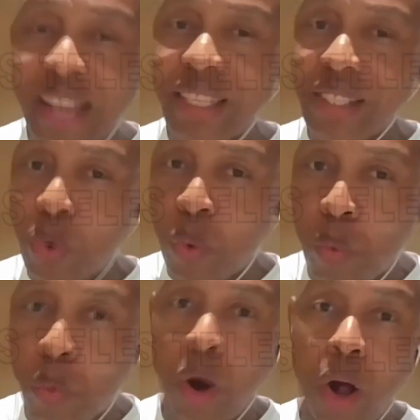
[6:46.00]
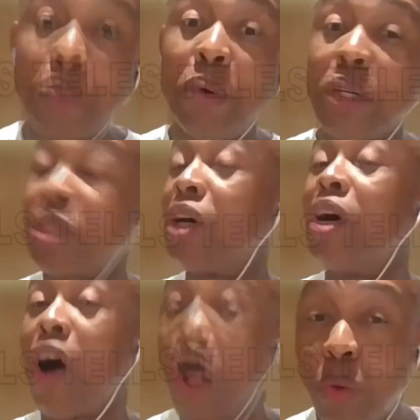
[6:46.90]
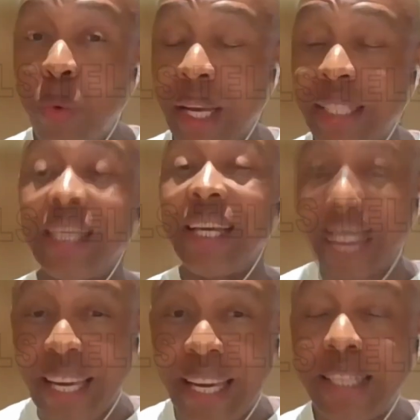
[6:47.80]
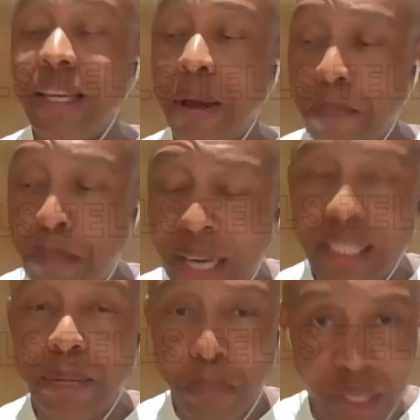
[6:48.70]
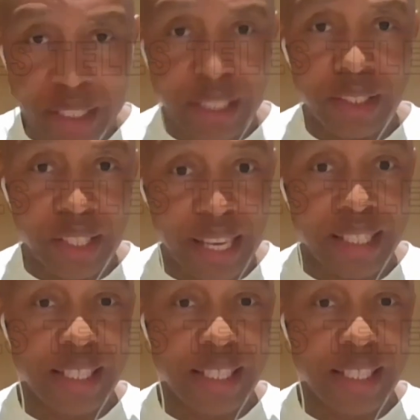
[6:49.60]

arises almost always in party political